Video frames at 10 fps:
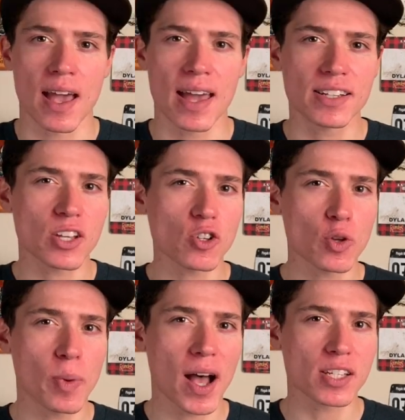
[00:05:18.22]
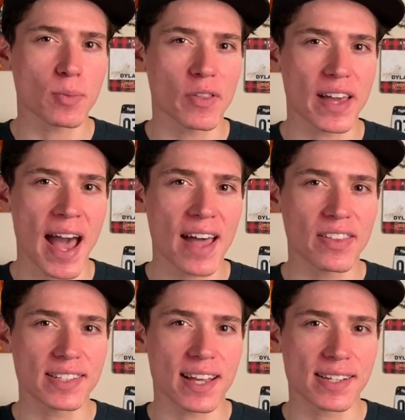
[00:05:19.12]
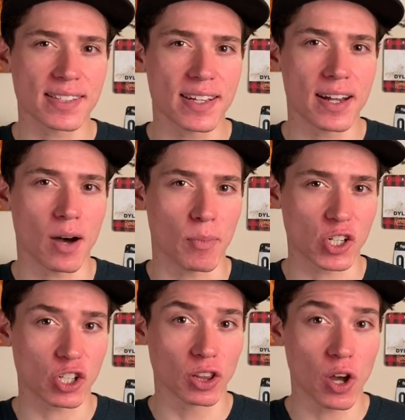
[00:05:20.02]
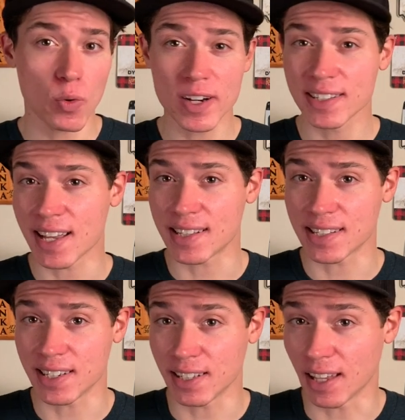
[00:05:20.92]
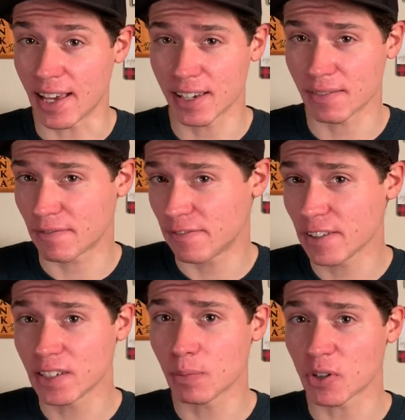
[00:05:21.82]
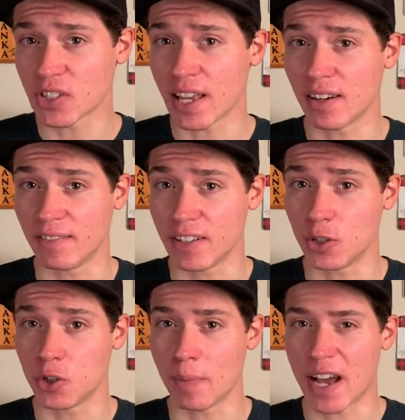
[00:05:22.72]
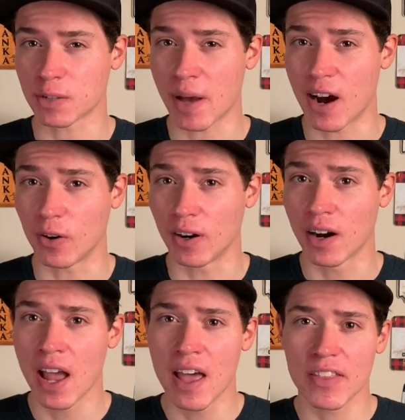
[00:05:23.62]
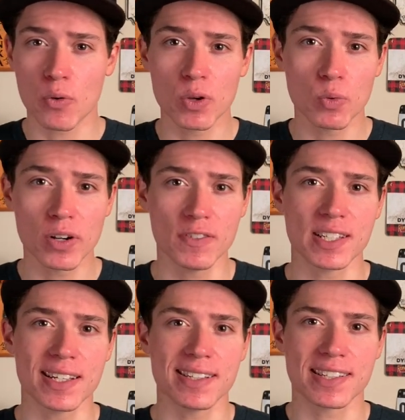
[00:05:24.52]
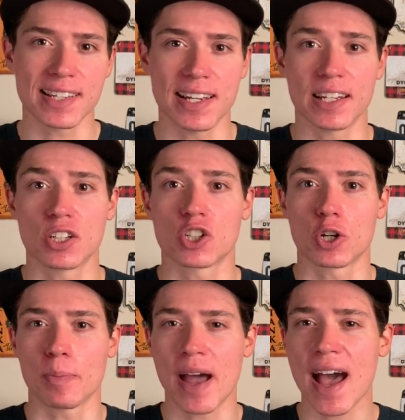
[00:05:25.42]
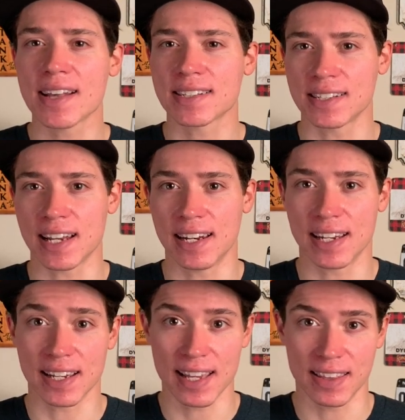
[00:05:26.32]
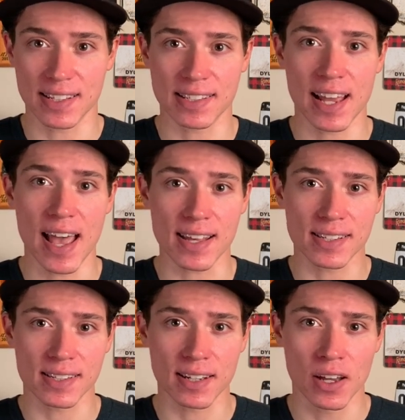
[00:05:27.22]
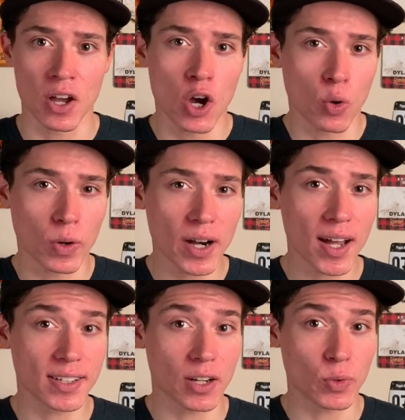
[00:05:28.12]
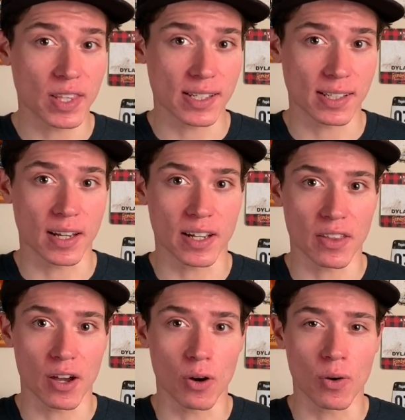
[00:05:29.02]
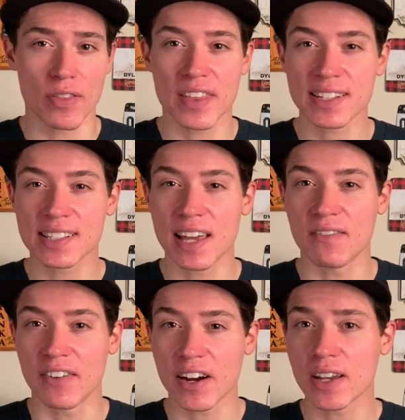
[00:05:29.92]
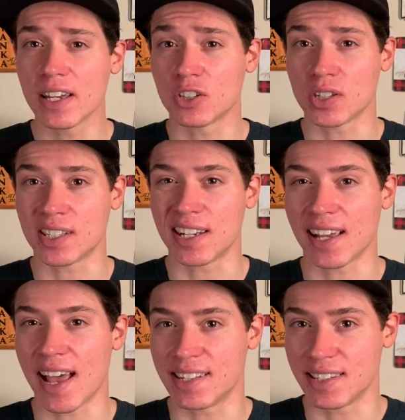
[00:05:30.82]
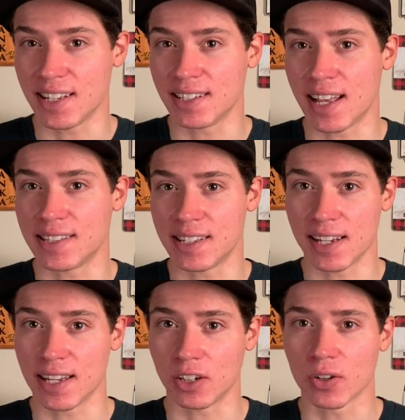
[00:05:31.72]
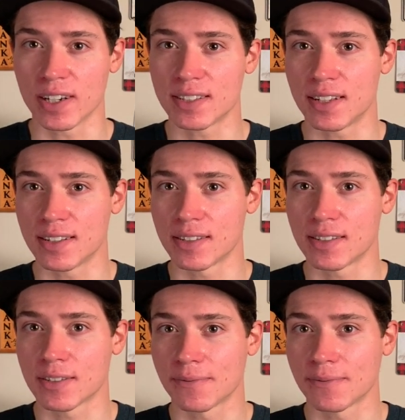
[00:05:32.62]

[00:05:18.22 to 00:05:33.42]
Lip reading: And it's also possible that had they tested a much lower intensity, like 50% of VO2 max power, that we would have seen sitting surpass standing in this test. We're not done with this study though. Things get very interesting as the intensity increases.